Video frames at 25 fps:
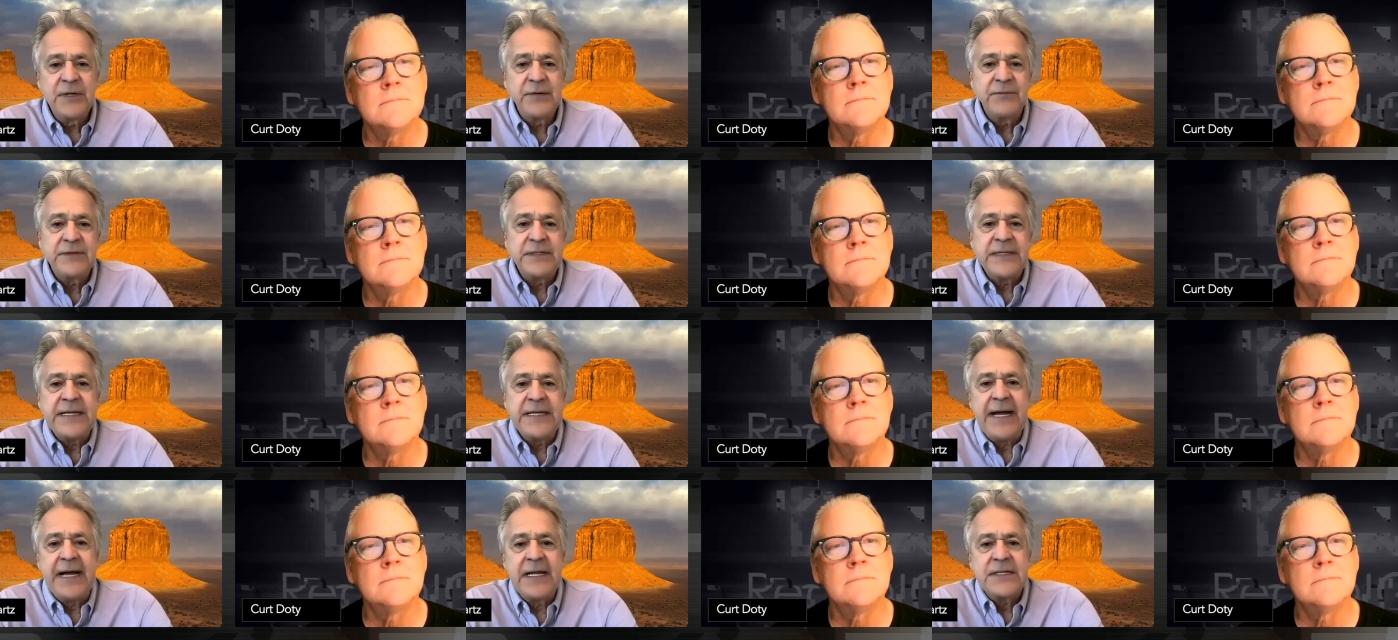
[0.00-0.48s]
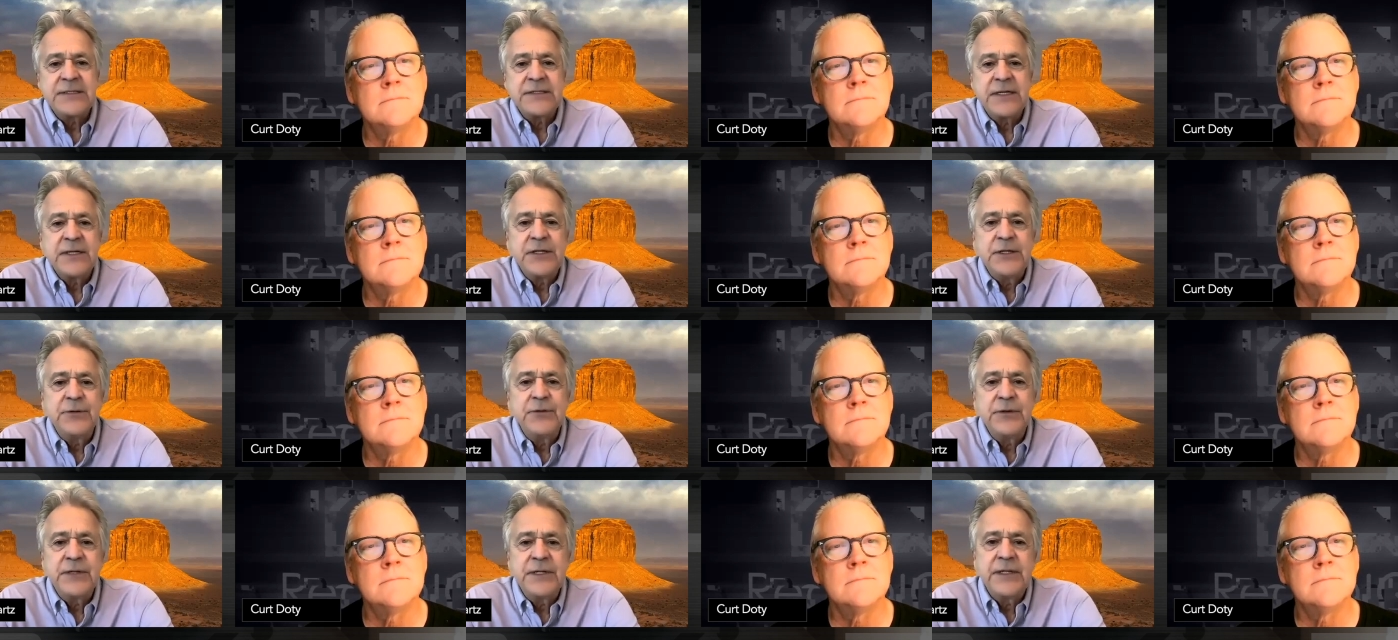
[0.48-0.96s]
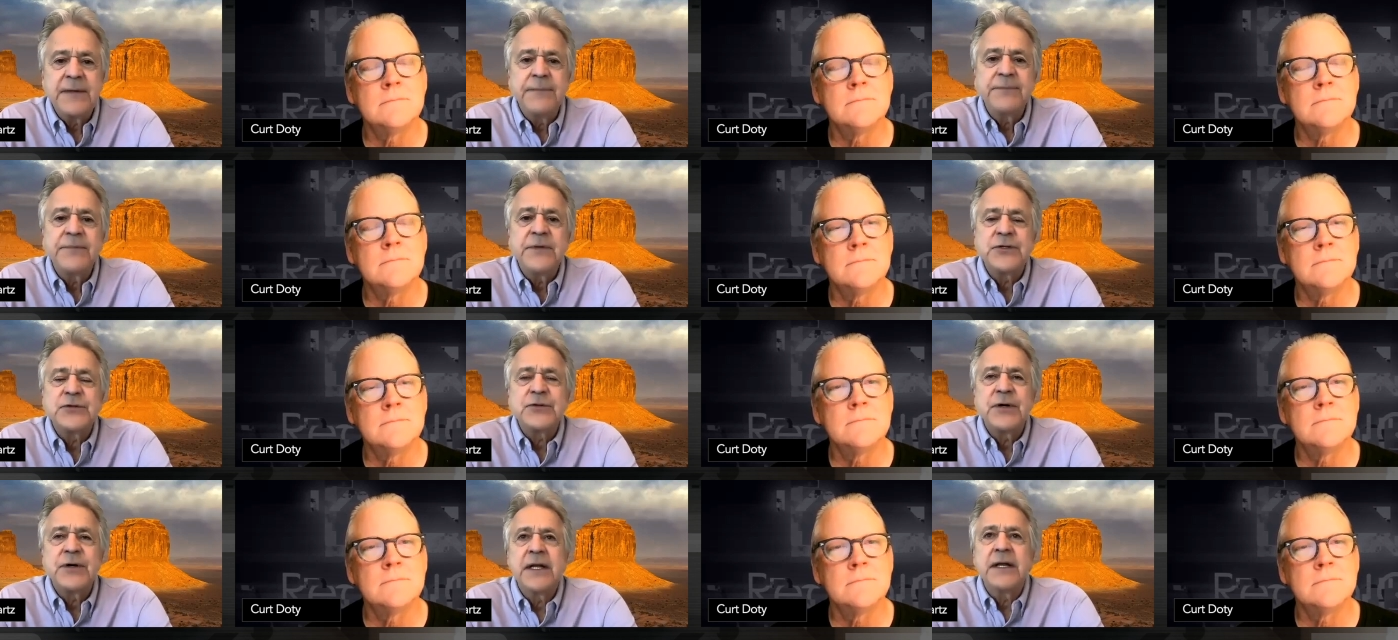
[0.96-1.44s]
Speaker 1: of a dance I do with them
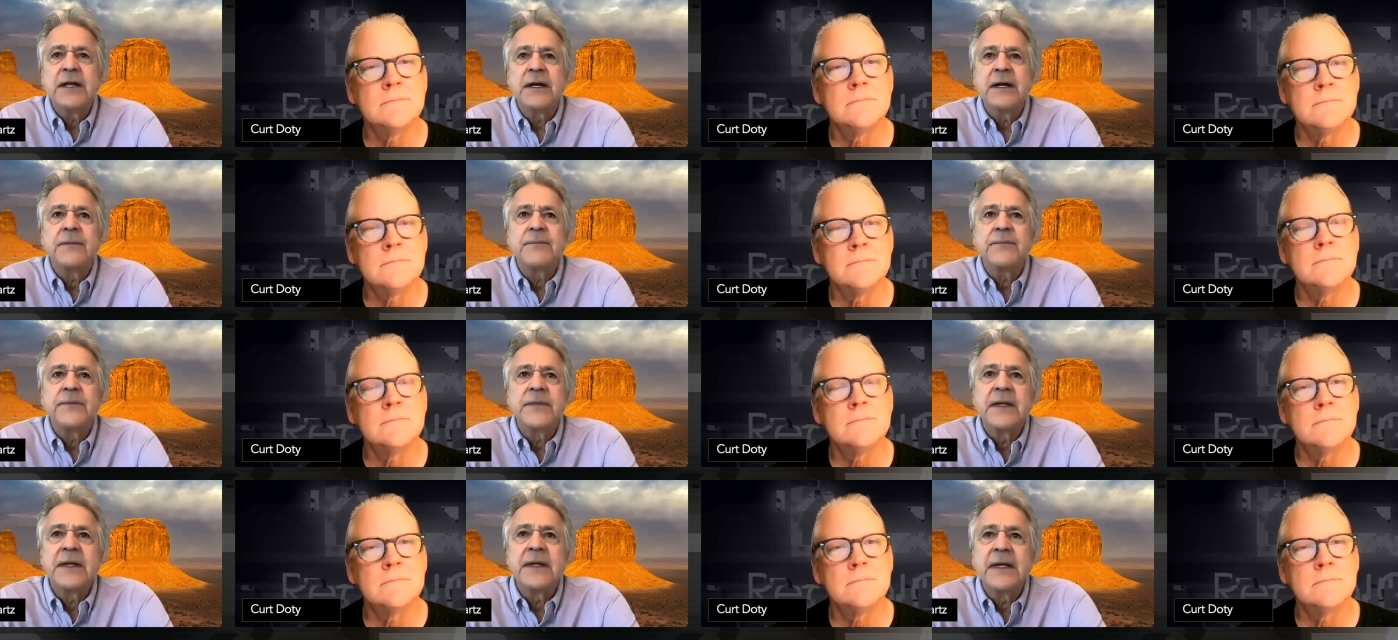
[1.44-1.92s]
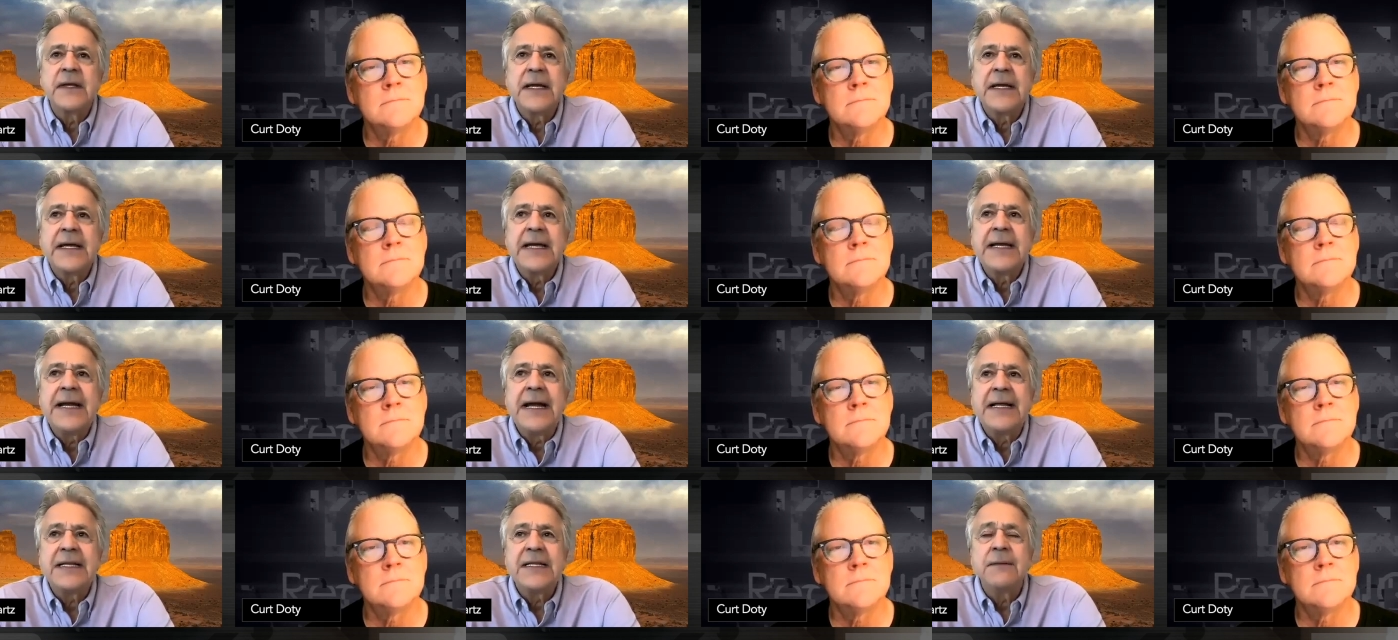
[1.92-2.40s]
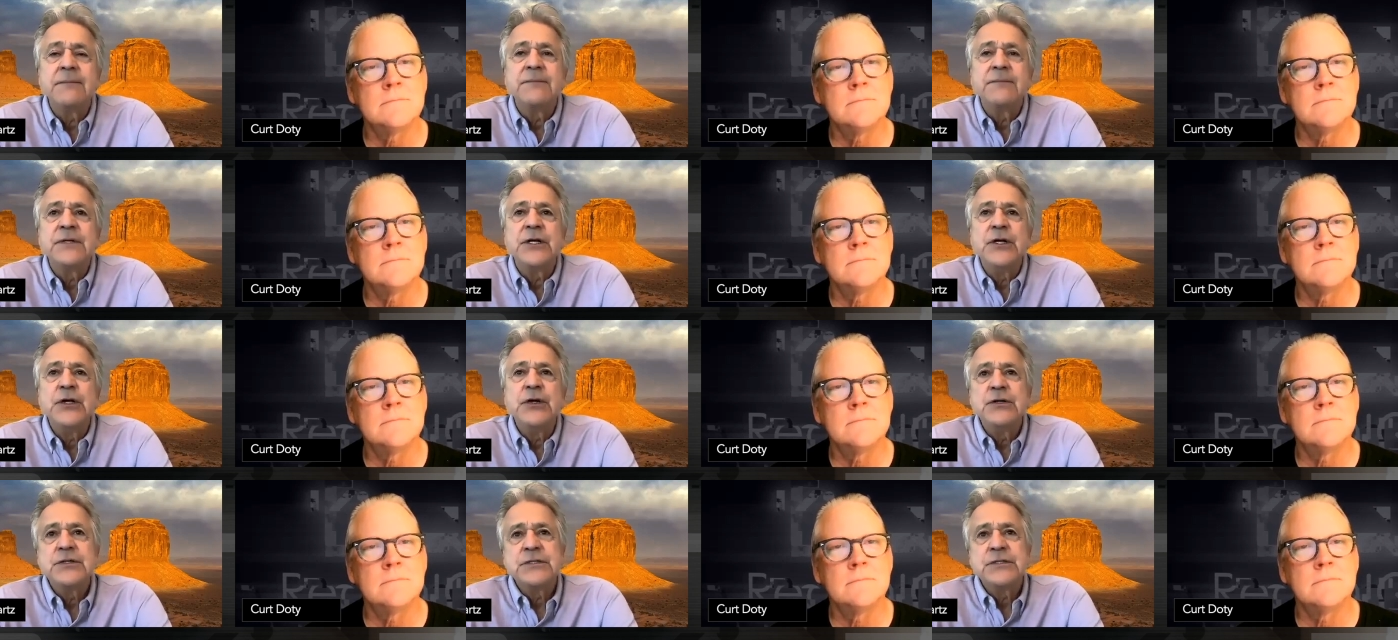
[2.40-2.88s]
to try to get them to
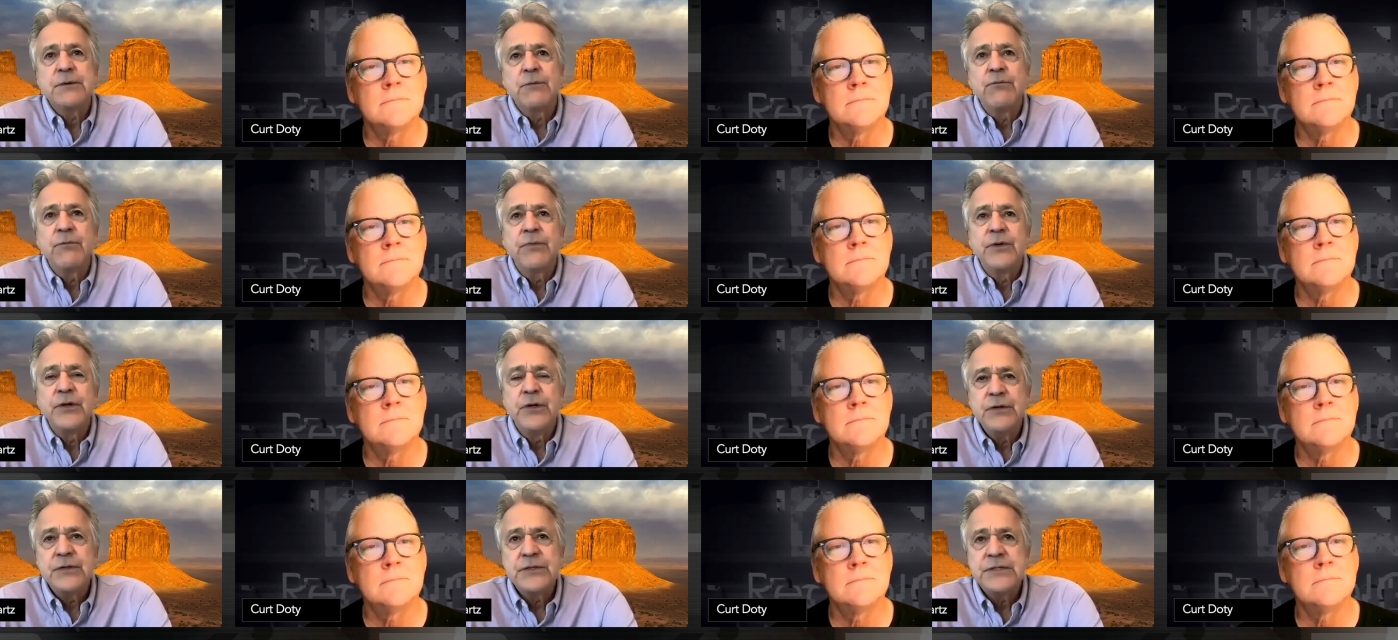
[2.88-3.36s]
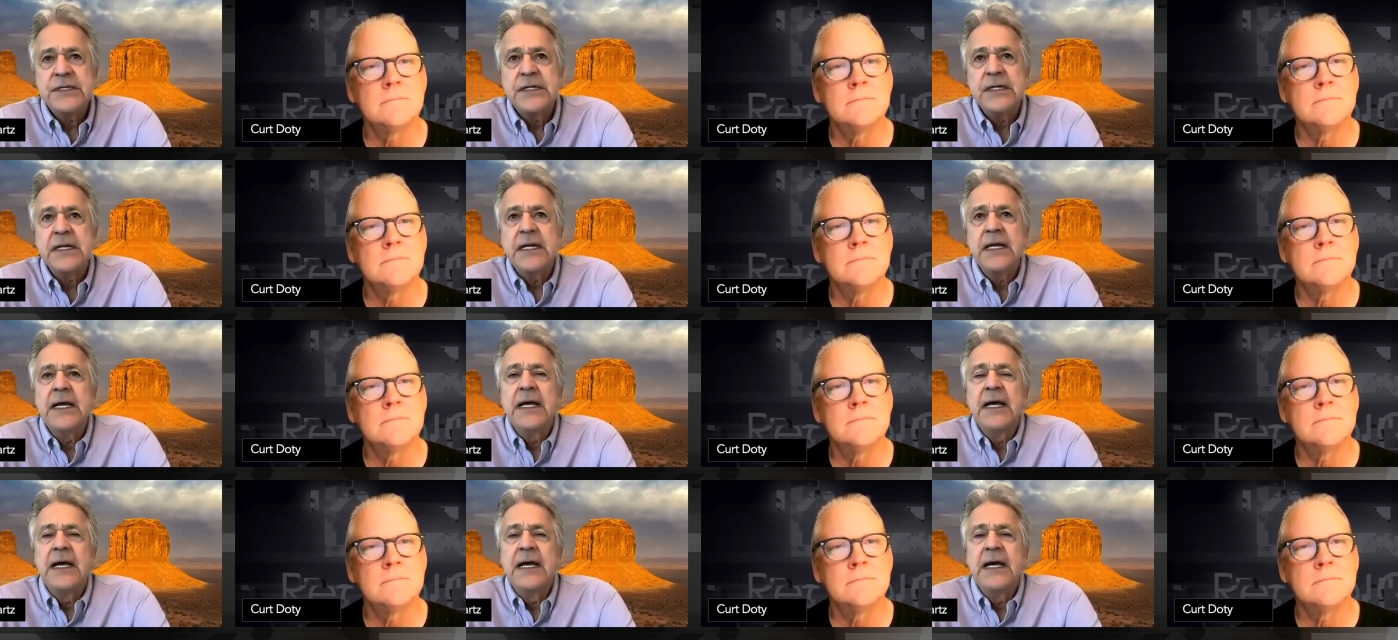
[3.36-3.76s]
use it.